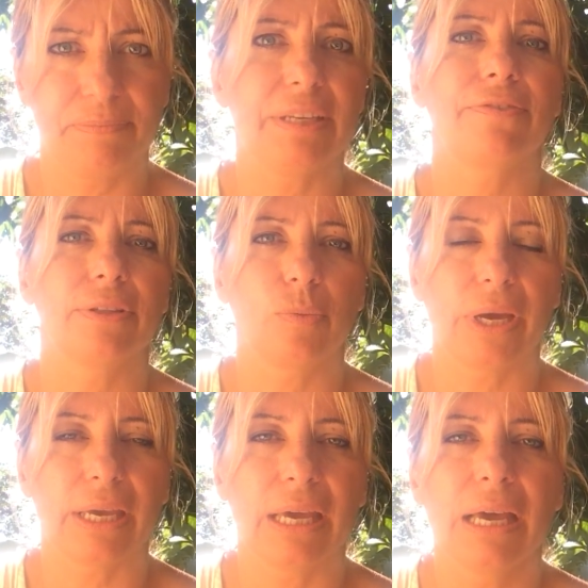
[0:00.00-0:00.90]
different
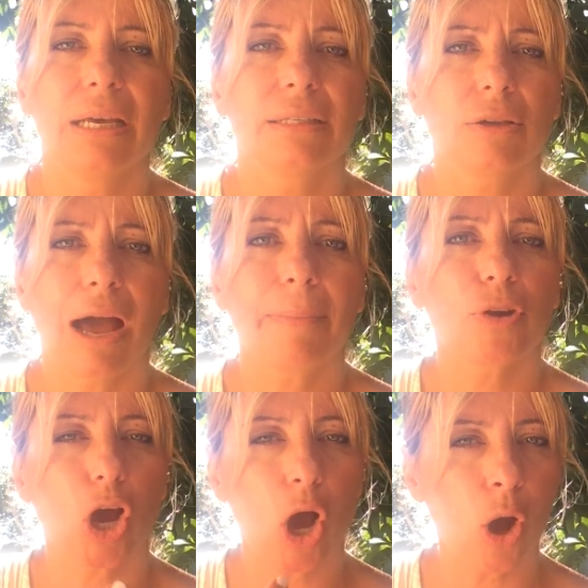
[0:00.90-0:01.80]
way. So I'm
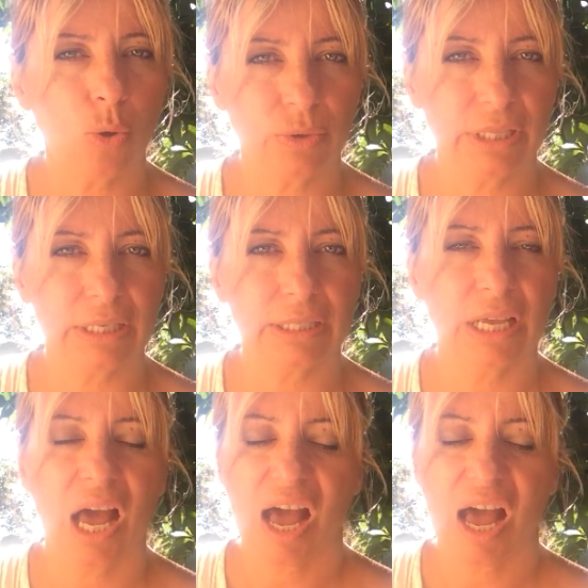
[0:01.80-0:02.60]
gonna own this.